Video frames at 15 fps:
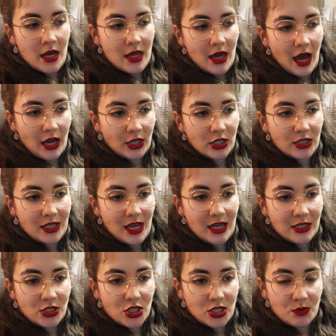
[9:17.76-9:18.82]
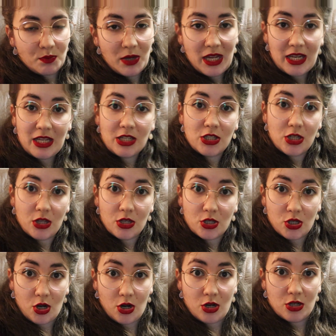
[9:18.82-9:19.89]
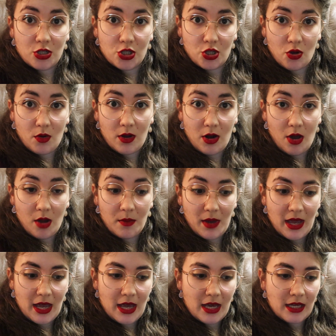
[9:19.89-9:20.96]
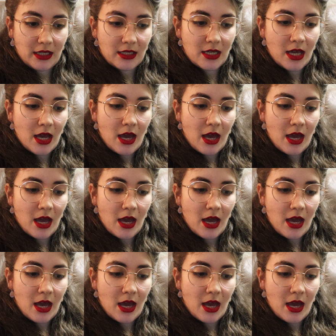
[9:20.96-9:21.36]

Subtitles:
I could then just pin it to the skirt and sew it on by hand,